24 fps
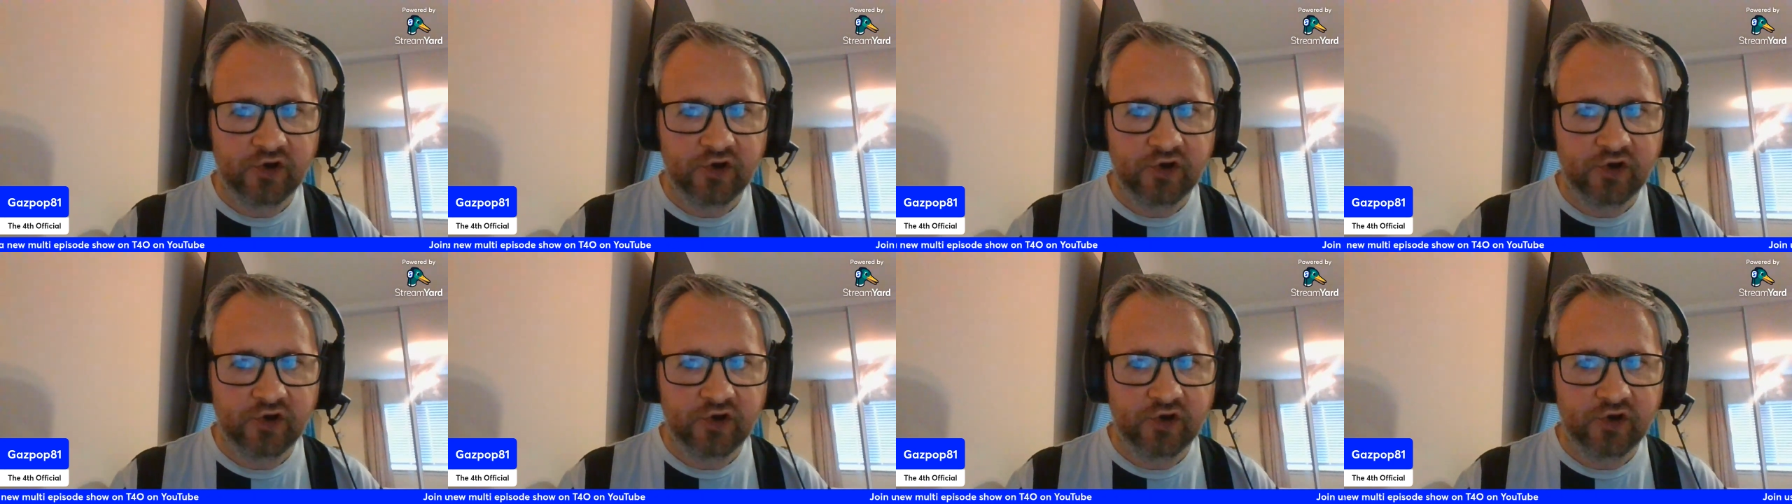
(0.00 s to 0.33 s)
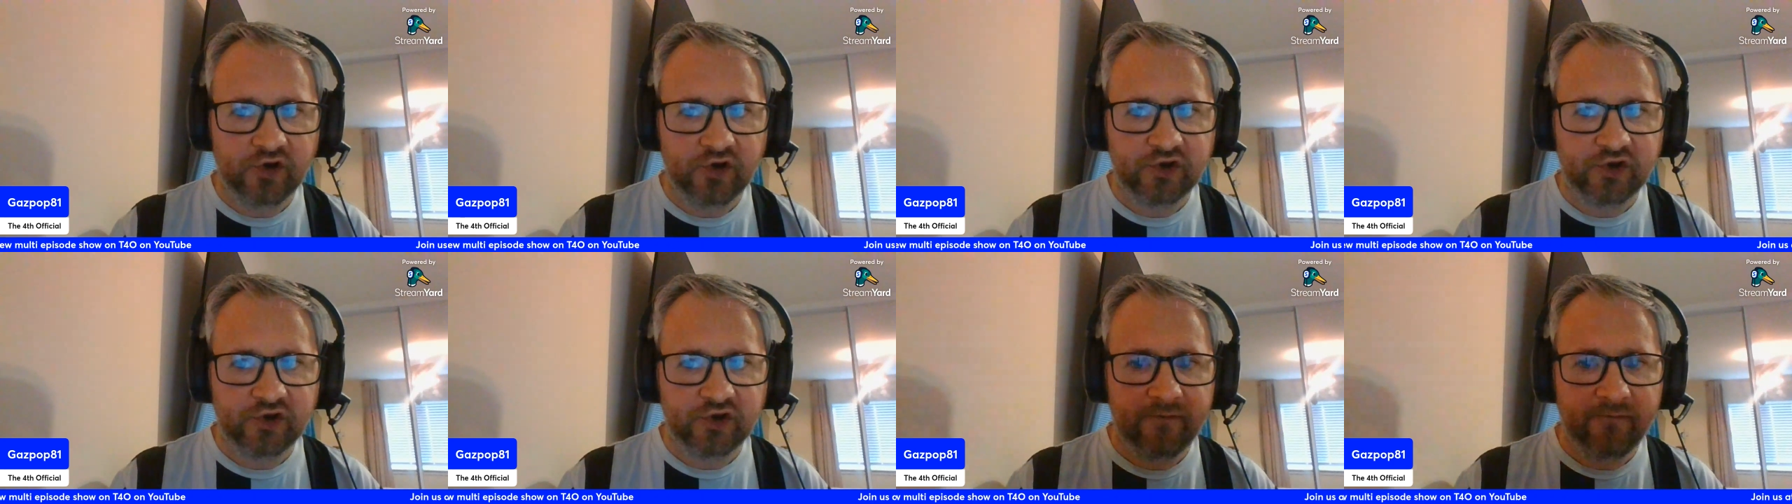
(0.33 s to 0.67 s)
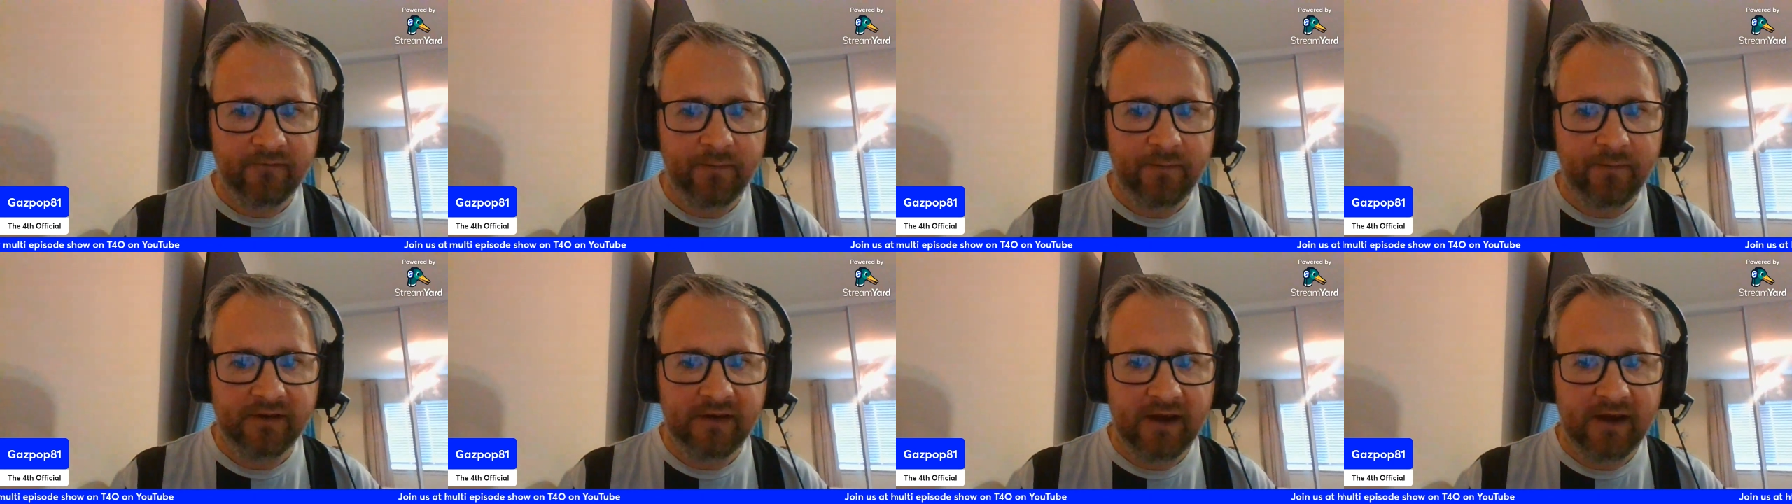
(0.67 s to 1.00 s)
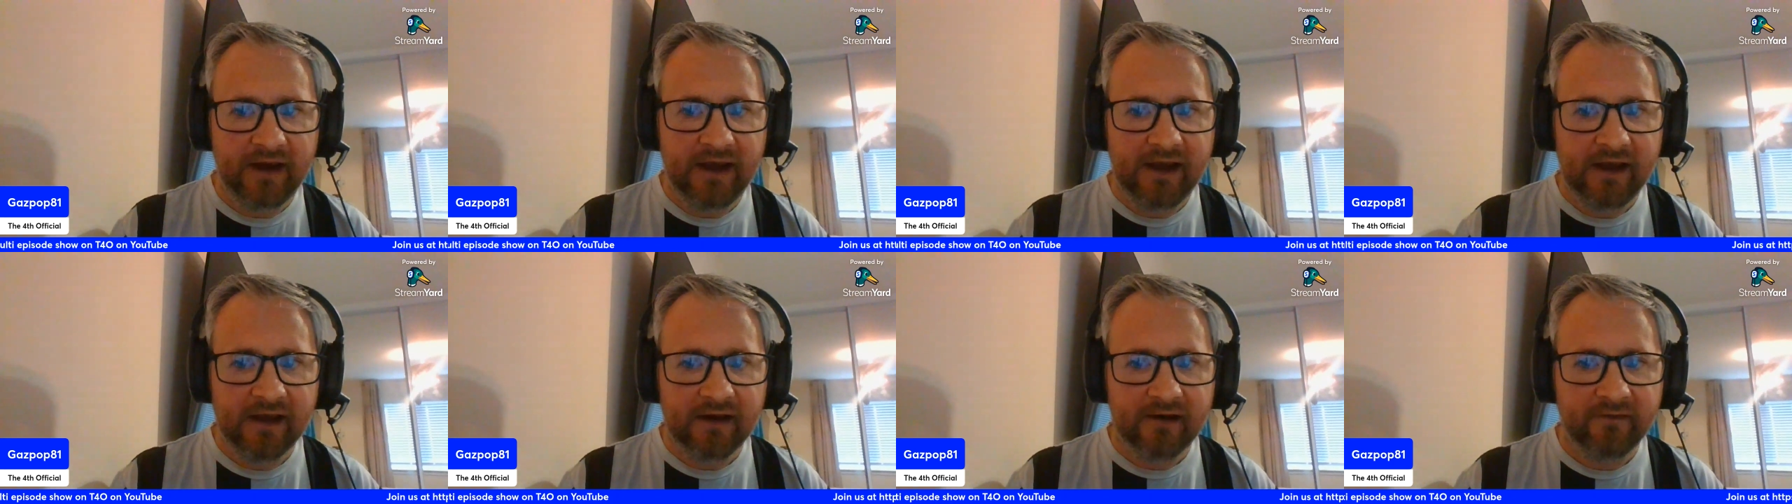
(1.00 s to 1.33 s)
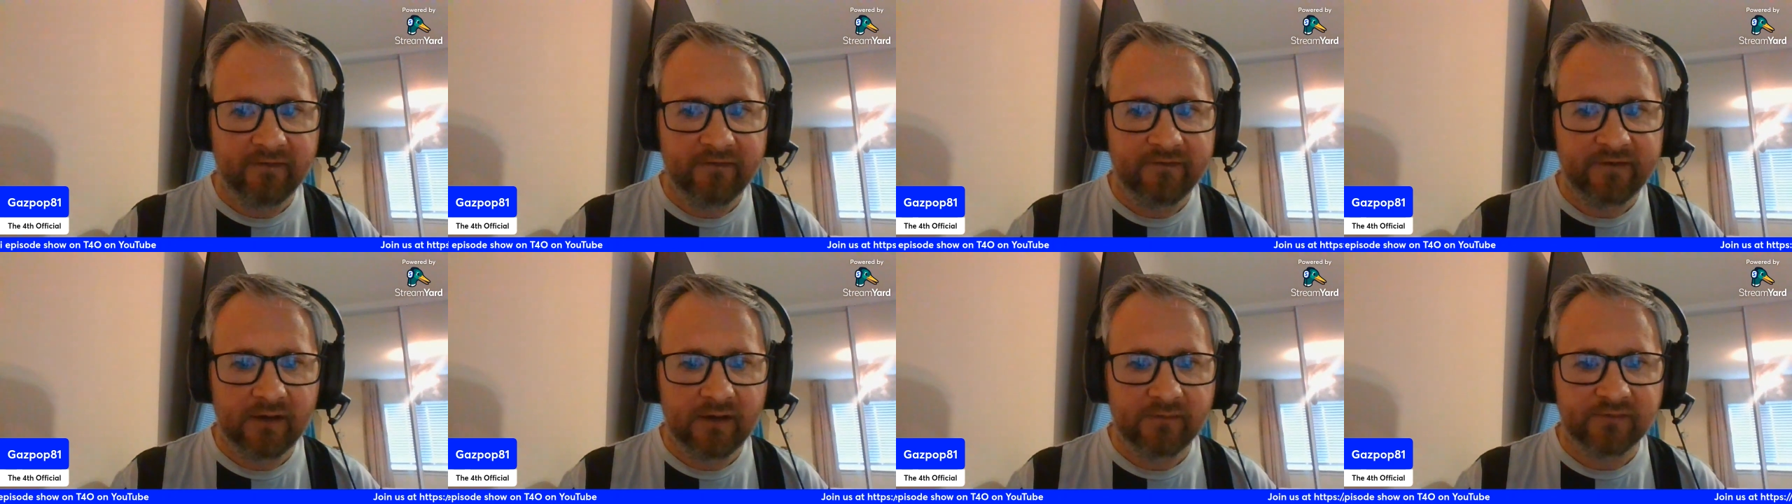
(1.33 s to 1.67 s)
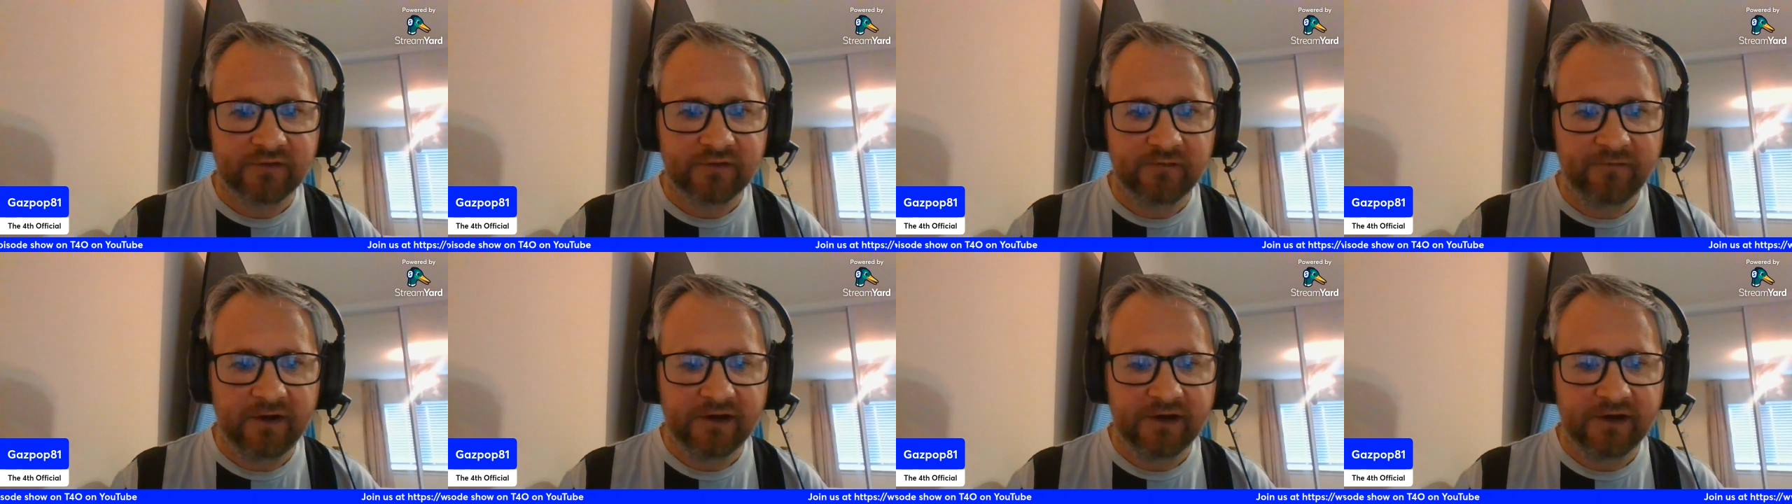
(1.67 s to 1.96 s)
being kind of up in the air in terms of